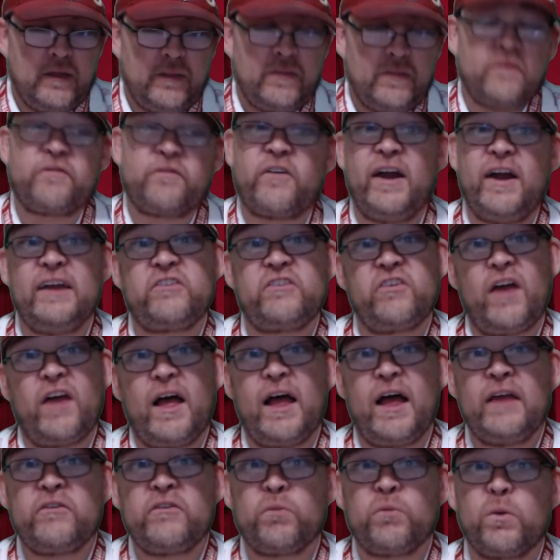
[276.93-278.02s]
The
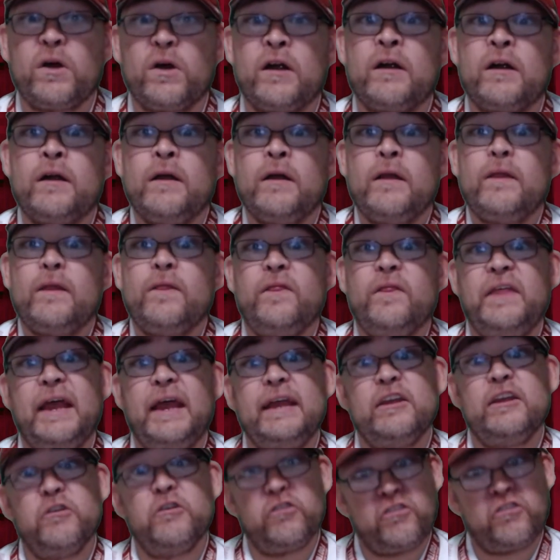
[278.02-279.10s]
franchise, where they
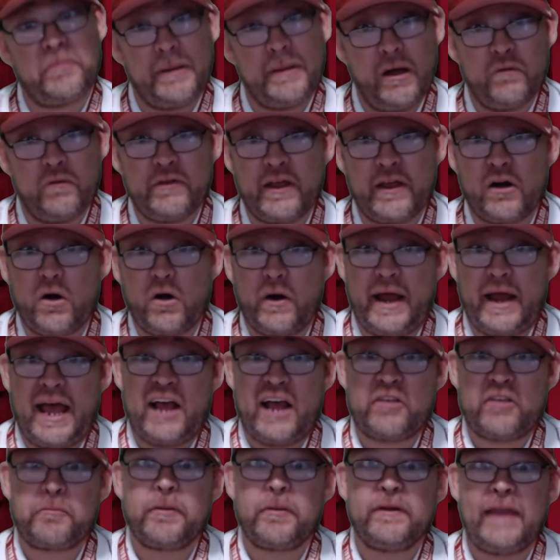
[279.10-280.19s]
used to be over there on
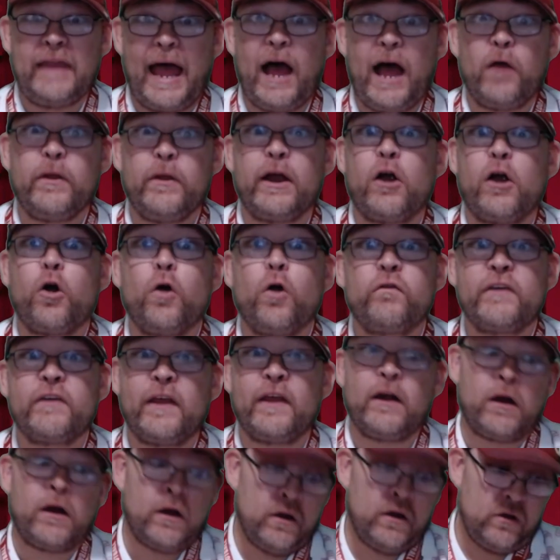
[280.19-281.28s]
Asp, now they are over
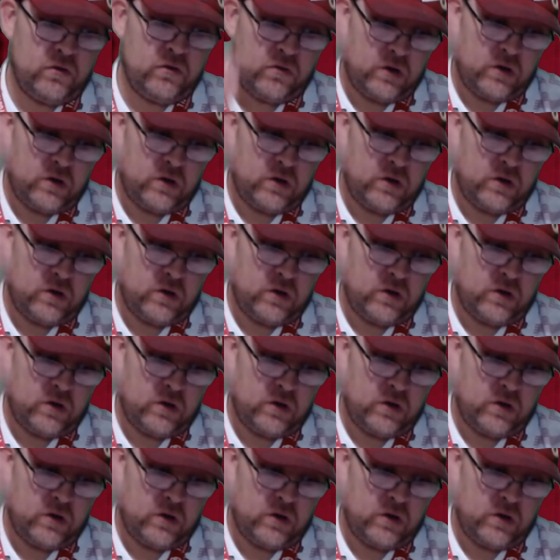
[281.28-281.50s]
there